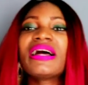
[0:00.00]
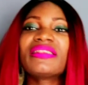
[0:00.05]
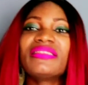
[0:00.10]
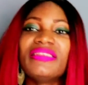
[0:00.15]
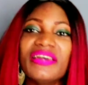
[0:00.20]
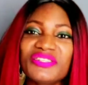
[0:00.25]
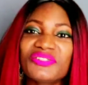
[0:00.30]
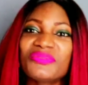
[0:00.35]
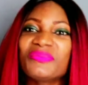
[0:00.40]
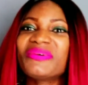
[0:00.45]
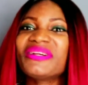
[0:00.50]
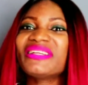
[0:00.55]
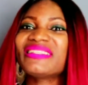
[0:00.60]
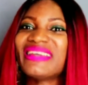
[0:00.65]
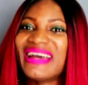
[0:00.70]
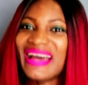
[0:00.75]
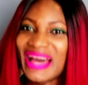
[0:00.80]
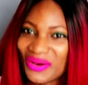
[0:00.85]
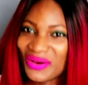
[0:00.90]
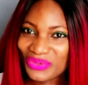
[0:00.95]

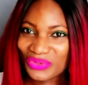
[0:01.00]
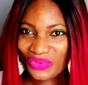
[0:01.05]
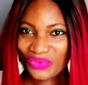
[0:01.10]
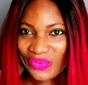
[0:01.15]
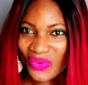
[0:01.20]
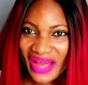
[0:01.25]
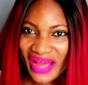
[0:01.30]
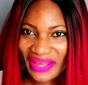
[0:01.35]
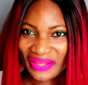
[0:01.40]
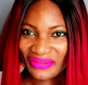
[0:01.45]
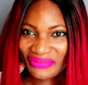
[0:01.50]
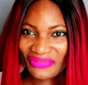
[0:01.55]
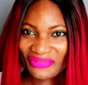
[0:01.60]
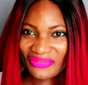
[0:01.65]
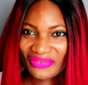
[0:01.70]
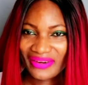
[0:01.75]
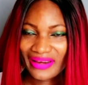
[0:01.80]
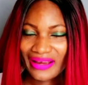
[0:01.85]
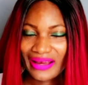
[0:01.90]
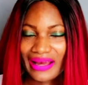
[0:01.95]
Desperate
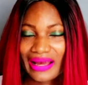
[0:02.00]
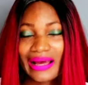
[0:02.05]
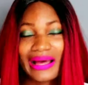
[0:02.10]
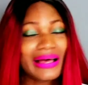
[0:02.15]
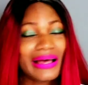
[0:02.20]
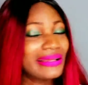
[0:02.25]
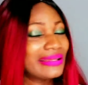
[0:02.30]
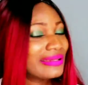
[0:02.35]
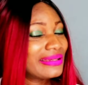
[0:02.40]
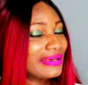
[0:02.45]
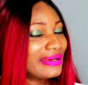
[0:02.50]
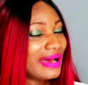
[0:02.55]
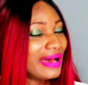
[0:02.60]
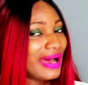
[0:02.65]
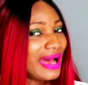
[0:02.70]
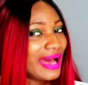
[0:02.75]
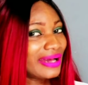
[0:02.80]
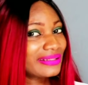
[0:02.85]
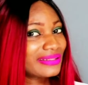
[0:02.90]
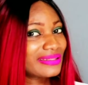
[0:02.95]
housewife
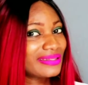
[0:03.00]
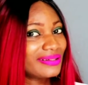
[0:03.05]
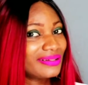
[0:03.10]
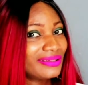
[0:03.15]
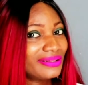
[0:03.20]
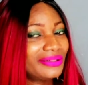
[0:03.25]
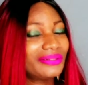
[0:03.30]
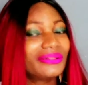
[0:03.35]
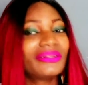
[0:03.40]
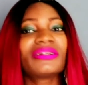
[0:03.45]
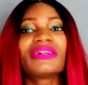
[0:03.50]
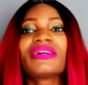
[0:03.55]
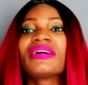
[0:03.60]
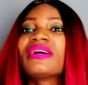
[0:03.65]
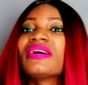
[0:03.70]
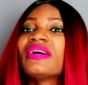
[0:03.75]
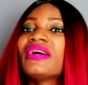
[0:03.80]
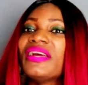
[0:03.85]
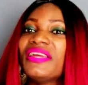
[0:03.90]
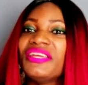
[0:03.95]
actor
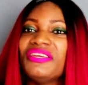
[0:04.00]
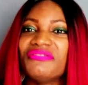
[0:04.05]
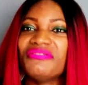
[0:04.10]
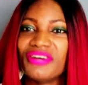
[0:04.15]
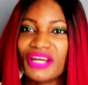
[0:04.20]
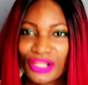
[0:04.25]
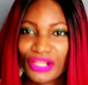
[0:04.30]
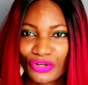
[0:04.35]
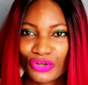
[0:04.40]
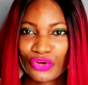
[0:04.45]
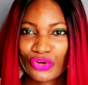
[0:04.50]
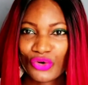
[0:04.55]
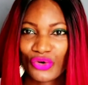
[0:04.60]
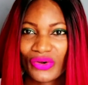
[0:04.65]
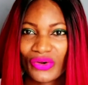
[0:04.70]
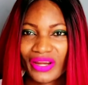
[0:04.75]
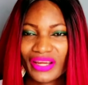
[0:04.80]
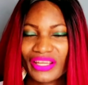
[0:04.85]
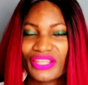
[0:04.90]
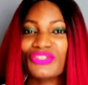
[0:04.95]
Eva
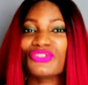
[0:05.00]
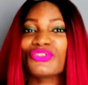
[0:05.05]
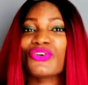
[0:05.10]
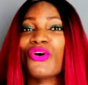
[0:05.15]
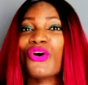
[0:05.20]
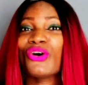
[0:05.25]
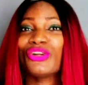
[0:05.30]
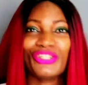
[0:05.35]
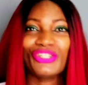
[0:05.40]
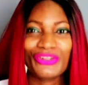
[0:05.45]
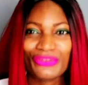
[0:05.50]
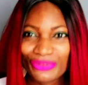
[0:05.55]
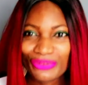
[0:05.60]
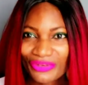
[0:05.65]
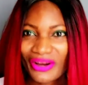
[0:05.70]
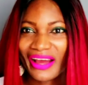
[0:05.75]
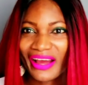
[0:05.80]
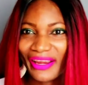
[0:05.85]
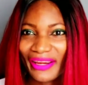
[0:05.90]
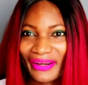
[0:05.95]
Longoria is under
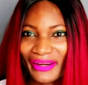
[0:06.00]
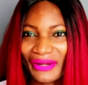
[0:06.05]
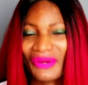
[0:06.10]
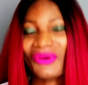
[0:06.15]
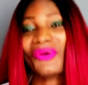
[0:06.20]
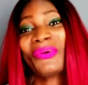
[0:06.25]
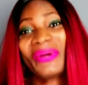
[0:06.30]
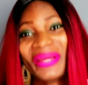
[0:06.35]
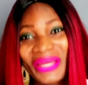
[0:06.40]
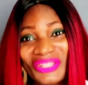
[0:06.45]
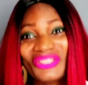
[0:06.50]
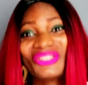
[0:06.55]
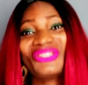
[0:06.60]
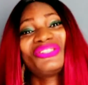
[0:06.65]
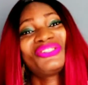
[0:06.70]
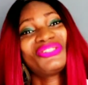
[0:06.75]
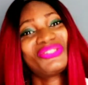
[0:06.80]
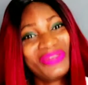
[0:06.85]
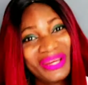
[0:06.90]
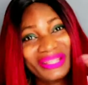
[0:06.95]
fire. Okay,
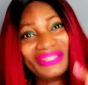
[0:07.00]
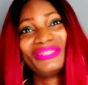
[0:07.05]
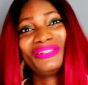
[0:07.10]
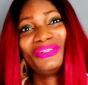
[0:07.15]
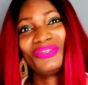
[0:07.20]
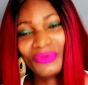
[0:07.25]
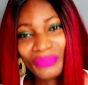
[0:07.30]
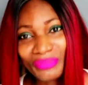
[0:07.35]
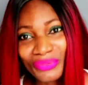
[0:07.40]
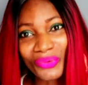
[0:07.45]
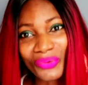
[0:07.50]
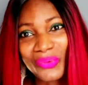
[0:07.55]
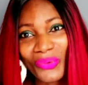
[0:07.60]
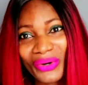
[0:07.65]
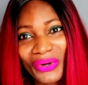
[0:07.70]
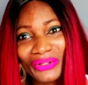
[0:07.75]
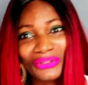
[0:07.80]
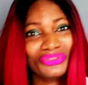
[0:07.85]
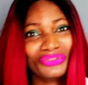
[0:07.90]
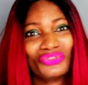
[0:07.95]
she's trending number
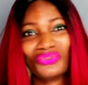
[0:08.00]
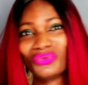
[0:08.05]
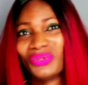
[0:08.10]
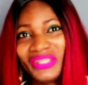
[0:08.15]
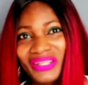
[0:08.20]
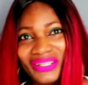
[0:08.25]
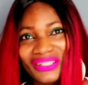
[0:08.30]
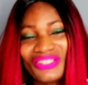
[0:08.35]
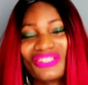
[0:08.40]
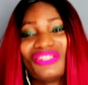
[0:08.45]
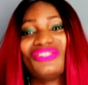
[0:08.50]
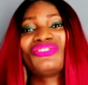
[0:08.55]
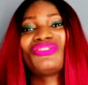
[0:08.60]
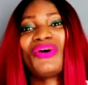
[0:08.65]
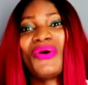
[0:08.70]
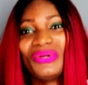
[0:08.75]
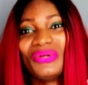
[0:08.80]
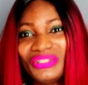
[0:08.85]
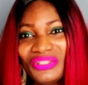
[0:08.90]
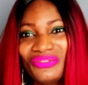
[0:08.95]
one on Twitter. She's
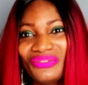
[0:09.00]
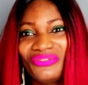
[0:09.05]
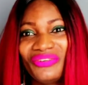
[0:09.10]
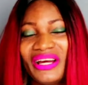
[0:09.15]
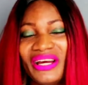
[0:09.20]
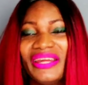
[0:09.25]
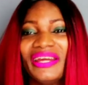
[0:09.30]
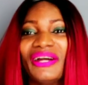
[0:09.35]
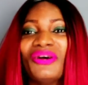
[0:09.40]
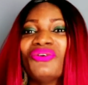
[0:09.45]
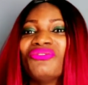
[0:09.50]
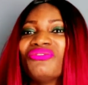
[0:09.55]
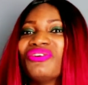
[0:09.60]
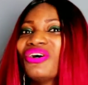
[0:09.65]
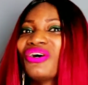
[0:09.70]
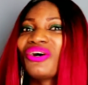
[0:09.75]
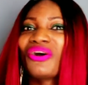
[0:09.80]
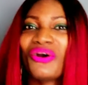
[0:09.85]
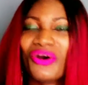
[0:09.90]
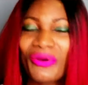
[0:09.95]
under fire over
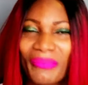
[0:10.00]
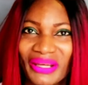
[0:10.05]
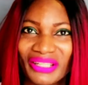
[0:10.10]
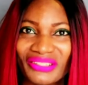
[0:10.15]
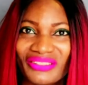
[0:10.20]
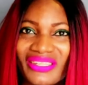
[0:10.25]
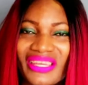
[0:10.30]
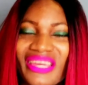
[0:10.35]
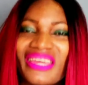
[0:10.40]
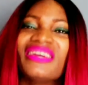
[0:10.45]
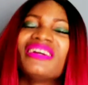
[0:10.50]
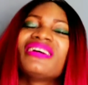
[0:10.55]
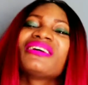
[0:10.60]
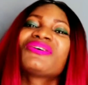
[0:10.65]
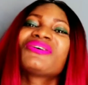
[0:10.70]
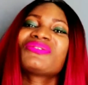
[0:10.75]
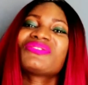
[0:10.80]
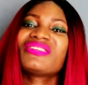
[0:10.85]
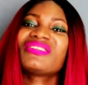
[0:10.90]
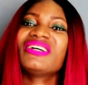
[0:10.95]
her comment
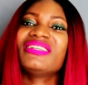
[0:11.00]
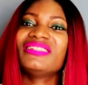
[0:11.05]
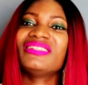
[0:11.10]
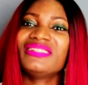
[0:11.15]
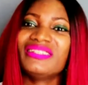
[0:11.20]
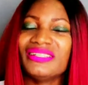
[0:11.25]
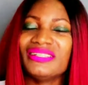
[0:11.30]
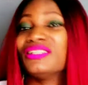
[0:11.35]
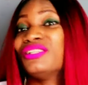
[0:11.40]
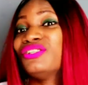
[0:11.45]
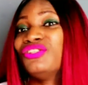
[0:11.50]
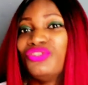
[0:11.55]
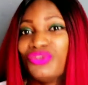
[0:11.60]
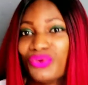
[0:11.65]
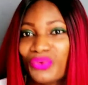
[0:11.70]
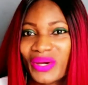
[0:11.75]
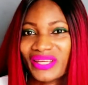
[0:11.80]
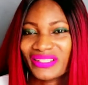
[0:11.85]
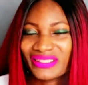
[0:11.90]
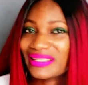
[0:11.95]
concerning the
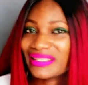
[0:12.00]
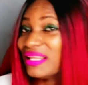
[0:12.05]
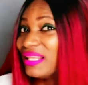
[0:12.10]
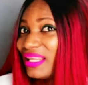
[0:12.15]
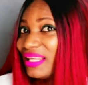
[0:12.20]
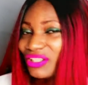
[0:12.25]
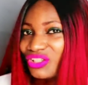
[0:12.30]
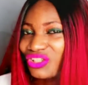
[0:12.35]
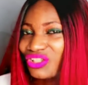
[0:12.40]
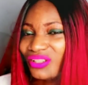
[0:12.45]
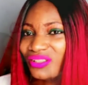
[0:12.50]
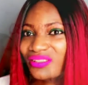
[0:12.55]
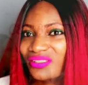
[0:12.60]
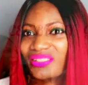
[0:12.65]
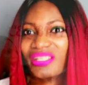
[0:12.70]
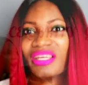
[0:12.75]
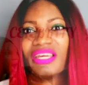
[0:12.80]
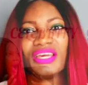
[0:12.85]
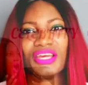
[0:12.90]
US elections.